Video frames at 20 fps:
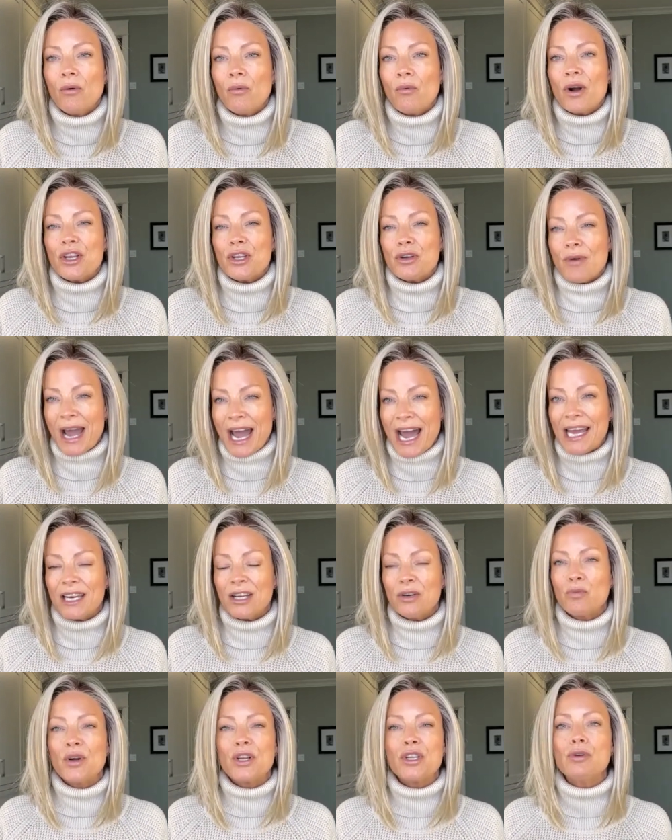when you had
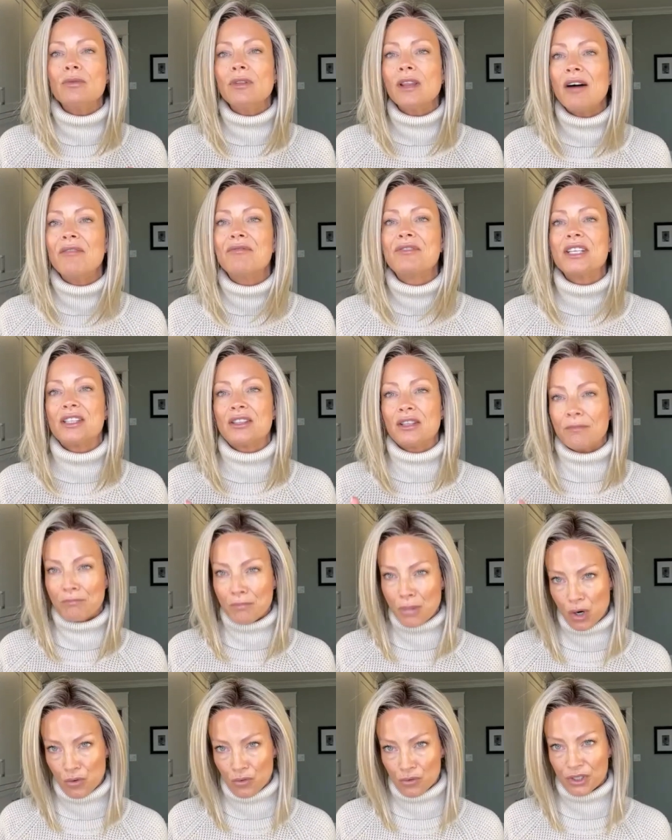it, when you loved it the
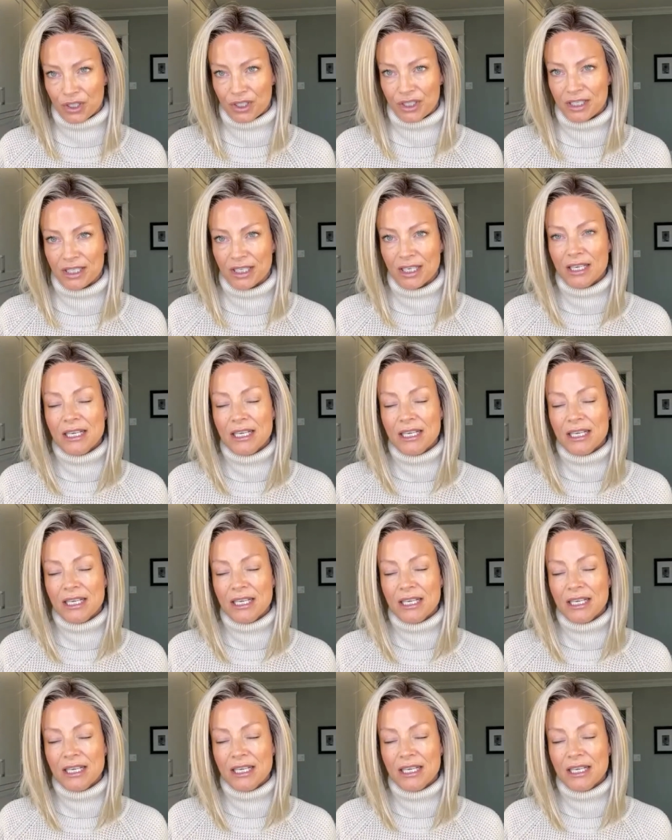most.